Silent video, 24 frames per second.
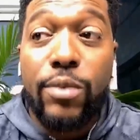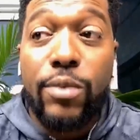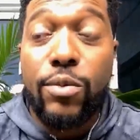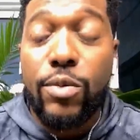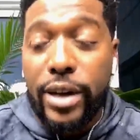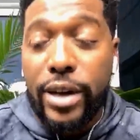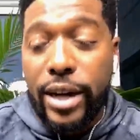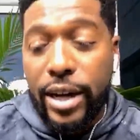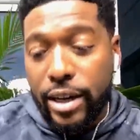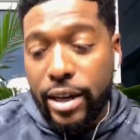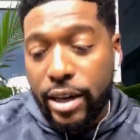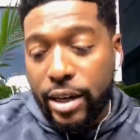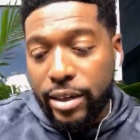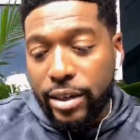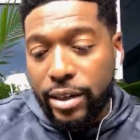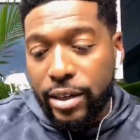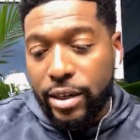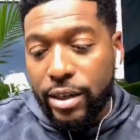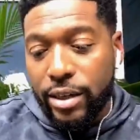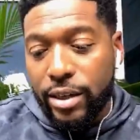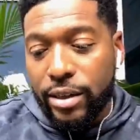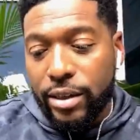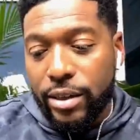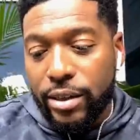And then when I
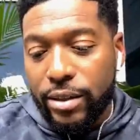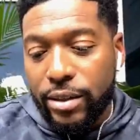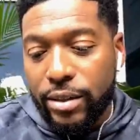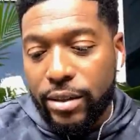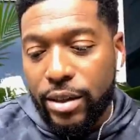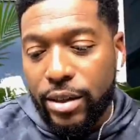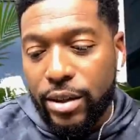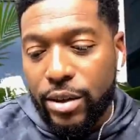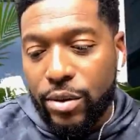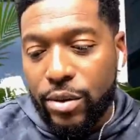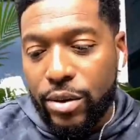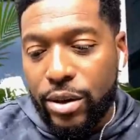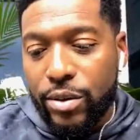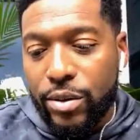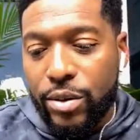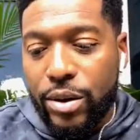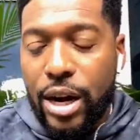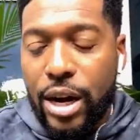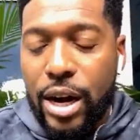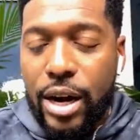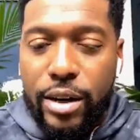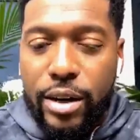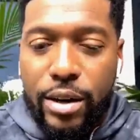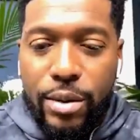get uh, you know a
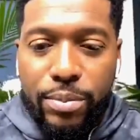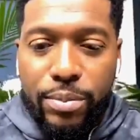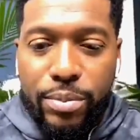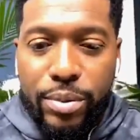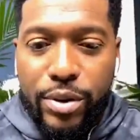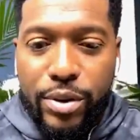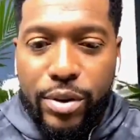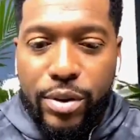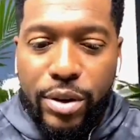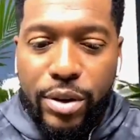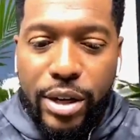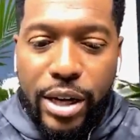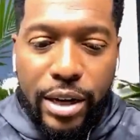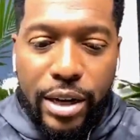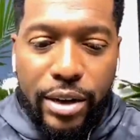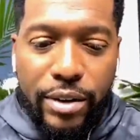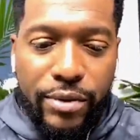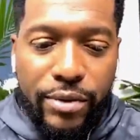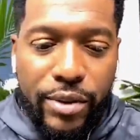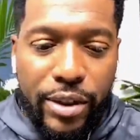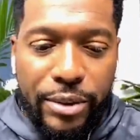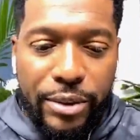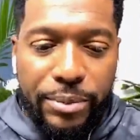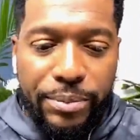little caught up
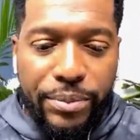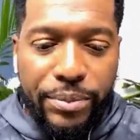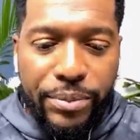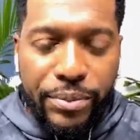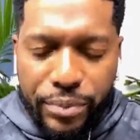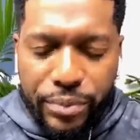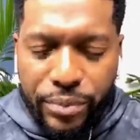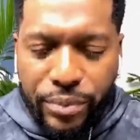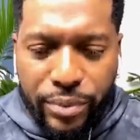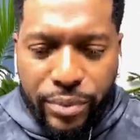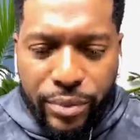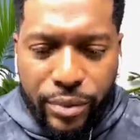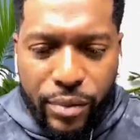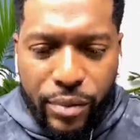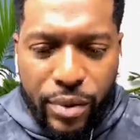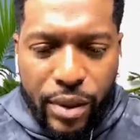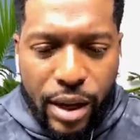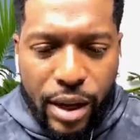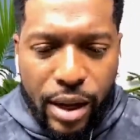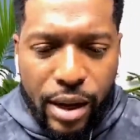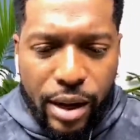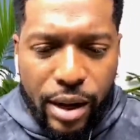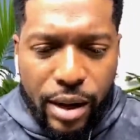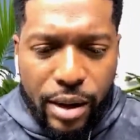creatively,
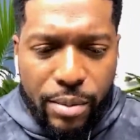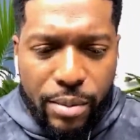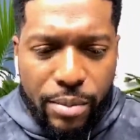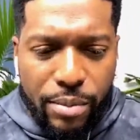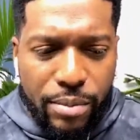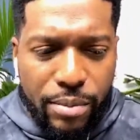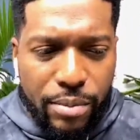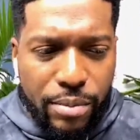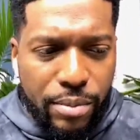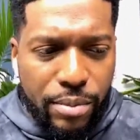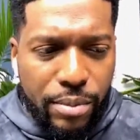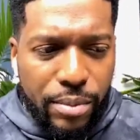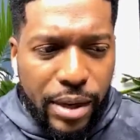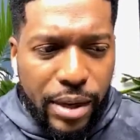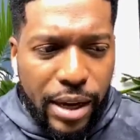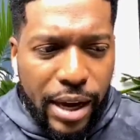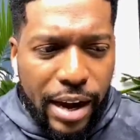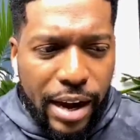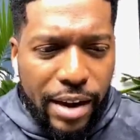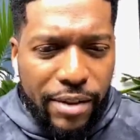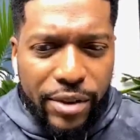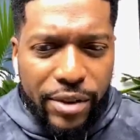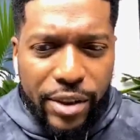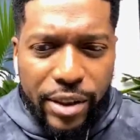um,
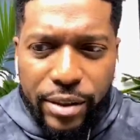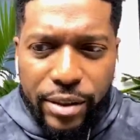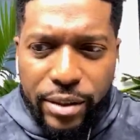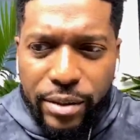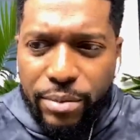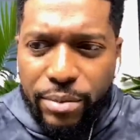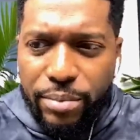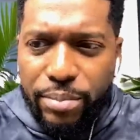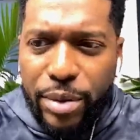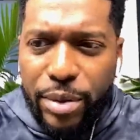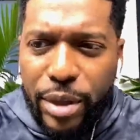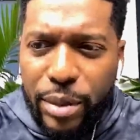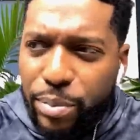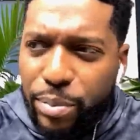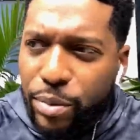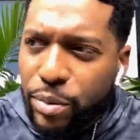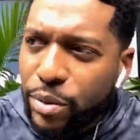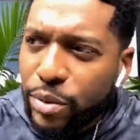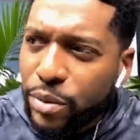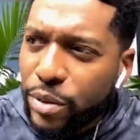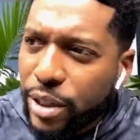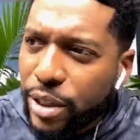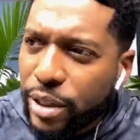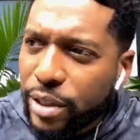having
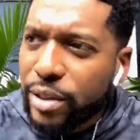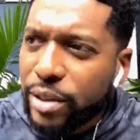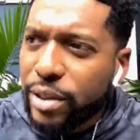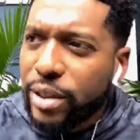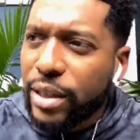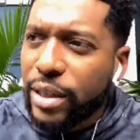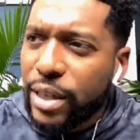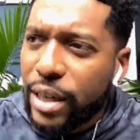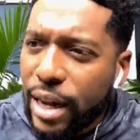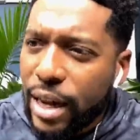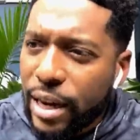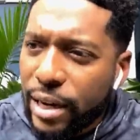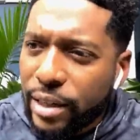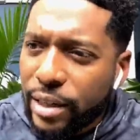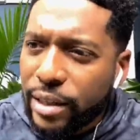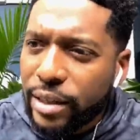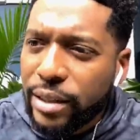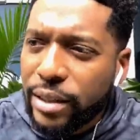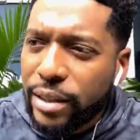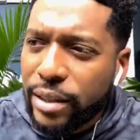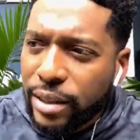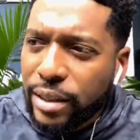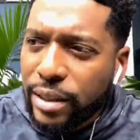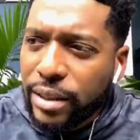people you can kind
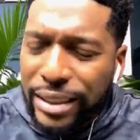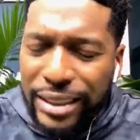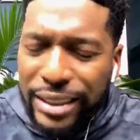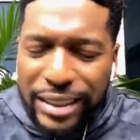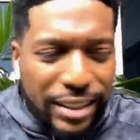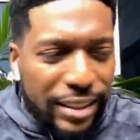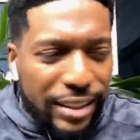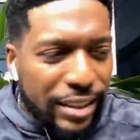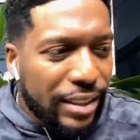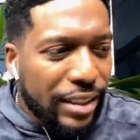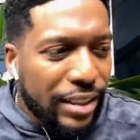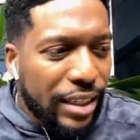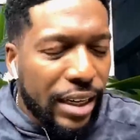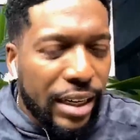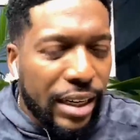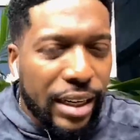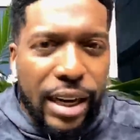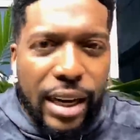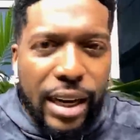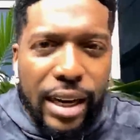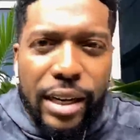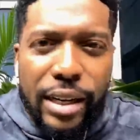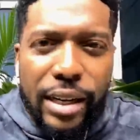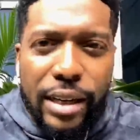of just
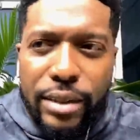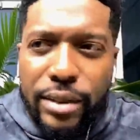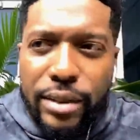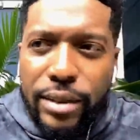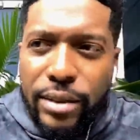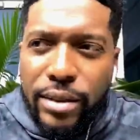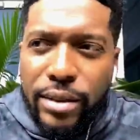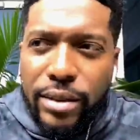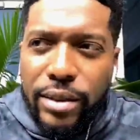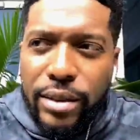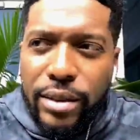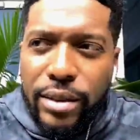say, hey,